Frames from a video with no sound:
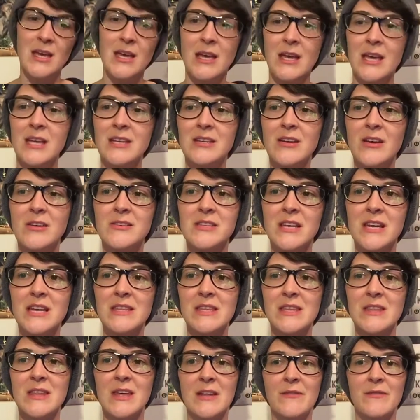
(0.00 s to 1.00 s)
He tells
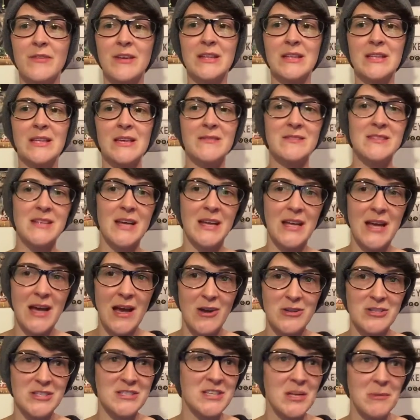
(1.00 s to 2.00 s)
Ethan that if he leaves that
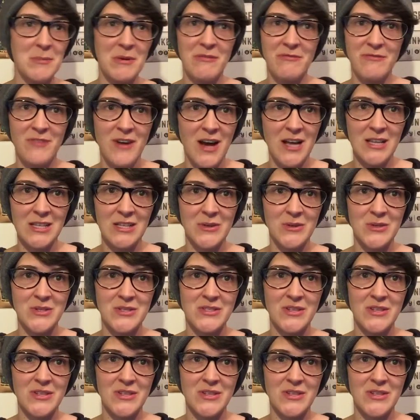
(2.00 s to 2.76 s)
house, he's gonna be followed,